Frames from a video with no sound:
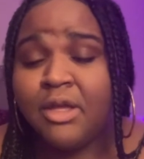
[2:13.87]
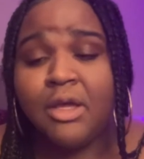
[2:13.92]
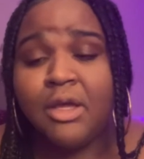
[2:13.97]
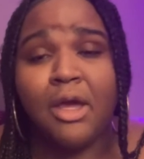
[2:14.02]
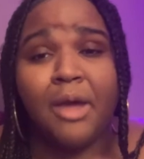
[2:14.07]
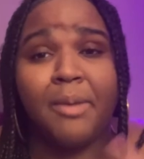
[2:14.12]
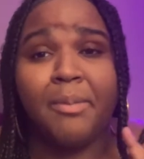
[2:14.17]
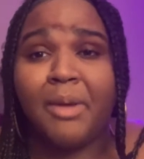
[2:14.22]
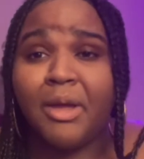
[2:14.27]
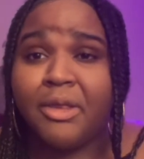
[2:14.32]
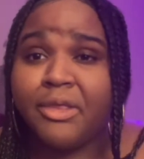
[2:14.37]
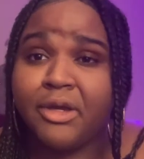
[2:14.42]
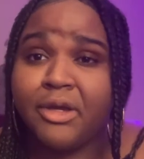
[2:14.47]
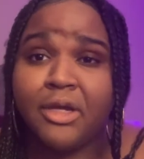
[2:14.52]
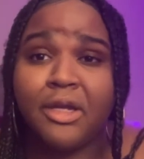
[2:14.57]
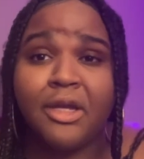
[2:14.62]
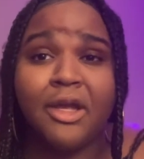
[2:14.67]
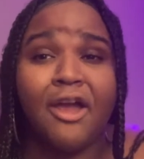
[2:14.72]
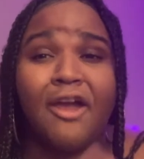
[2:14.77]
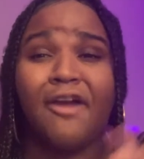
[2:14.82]
a mother,
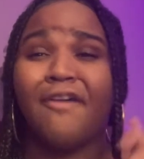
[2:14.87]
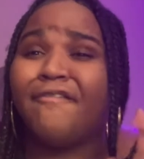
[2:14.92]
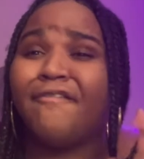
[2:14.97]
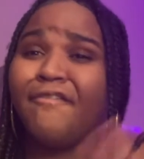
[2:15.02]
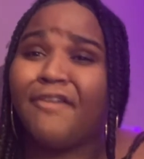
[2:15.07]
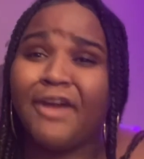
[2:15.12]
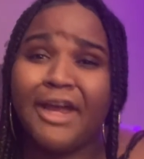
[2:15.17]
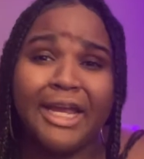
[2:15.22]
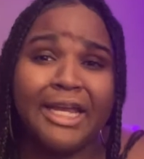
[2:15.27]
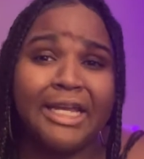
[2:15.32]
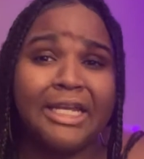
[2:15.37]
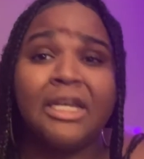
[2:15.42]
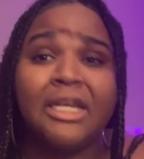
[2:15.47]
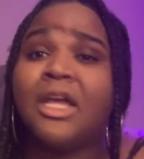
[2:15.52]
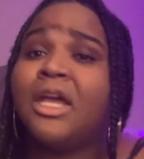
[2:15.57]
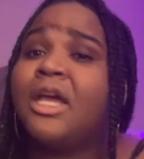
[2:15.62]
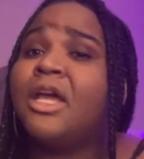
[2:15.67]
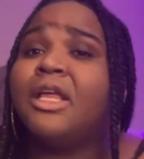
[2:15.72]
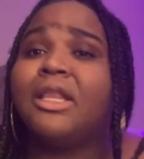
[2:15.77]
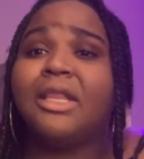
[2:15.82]
a friend,
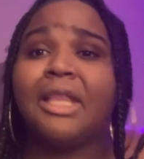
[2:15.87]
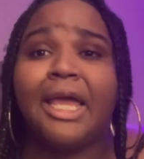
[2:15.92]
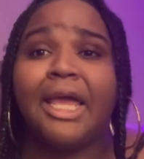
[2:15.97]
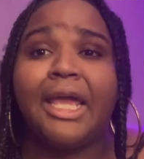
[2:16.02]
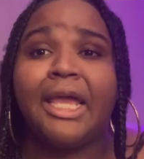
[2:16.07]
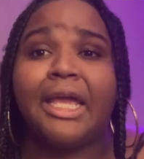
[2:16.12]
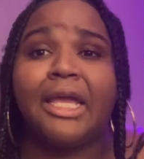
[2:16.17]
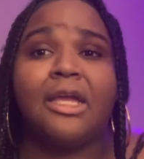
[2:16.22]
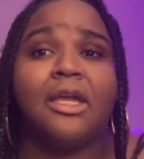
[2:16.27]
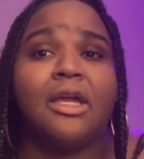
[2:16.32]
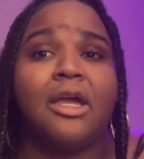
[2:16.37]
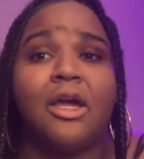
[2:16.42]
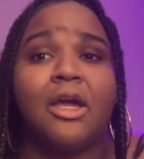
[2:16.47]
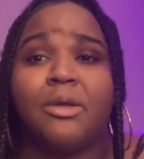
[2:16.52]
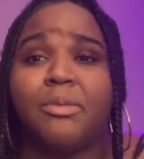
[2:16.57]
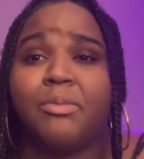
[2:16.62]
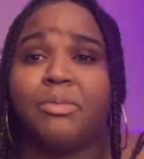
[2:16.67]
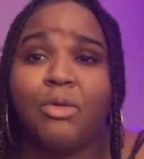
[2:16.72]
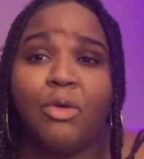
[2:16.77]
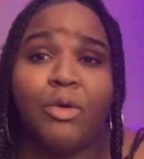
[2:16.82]
like, an
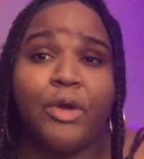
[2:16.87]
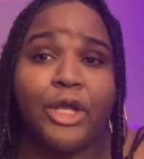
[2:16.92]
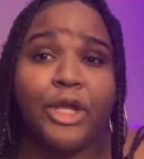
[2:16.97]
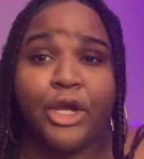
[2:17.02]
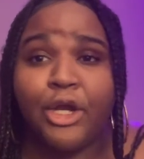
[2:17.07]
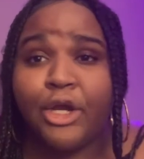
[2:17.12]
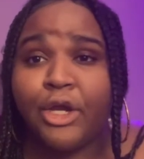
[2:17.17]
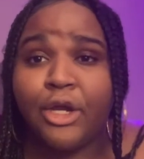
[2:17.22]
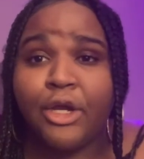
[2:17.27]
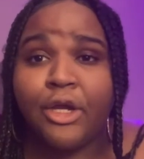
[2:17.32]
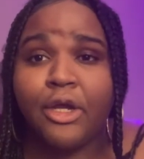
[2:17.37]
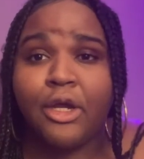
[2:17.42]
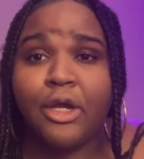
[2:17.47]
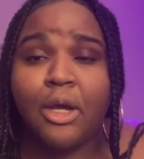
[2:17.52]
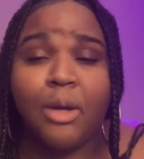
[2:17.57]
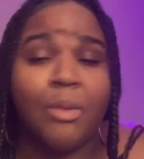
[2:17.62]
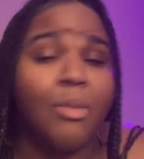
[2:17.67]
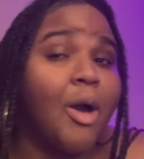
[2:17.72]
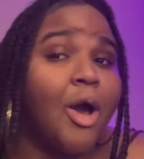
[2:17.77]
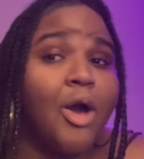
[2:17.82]
employer, a
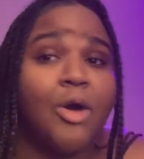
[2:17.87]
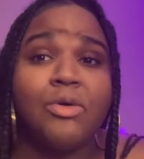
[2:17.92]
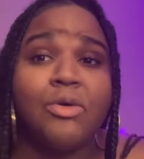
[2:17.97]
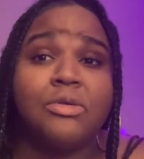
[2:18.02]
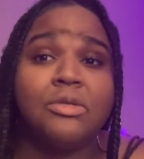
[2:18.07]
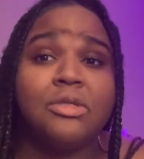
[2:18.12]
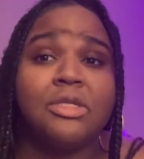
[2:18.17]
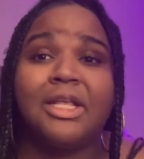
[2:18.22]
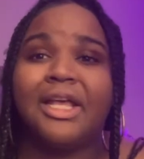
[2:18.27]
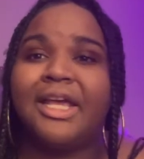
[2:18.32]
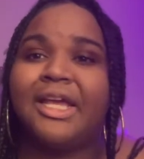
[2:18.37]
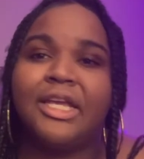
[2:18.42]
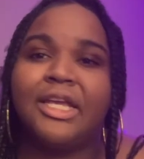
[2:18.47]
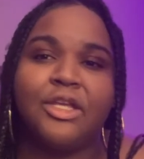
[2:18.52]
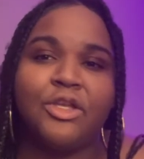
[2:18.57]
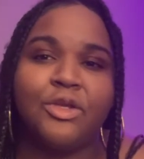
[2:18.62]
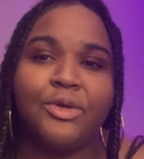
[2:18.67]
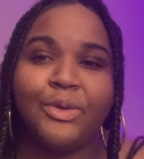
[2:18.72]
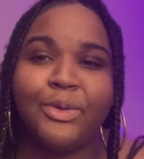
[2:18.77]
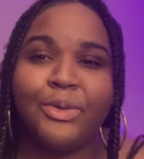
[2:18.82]
boss. Like,
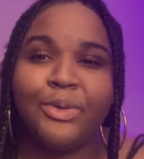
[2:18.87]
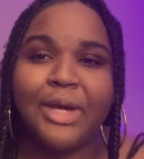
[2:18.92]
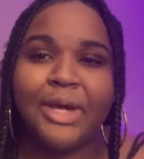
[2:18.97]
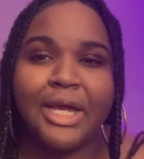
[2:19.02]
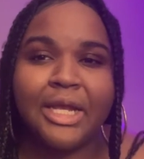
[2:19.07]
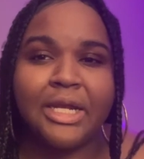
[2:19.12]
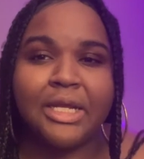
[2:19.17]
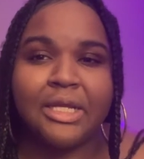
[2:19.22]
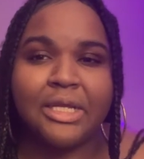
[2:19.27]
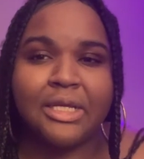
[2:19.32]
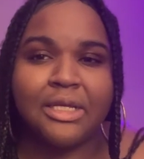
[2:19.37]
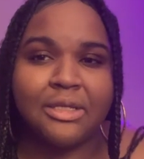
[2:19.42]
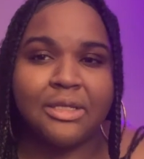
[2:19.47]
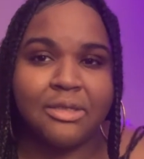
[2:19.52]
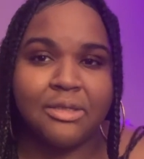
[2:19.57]
you gotta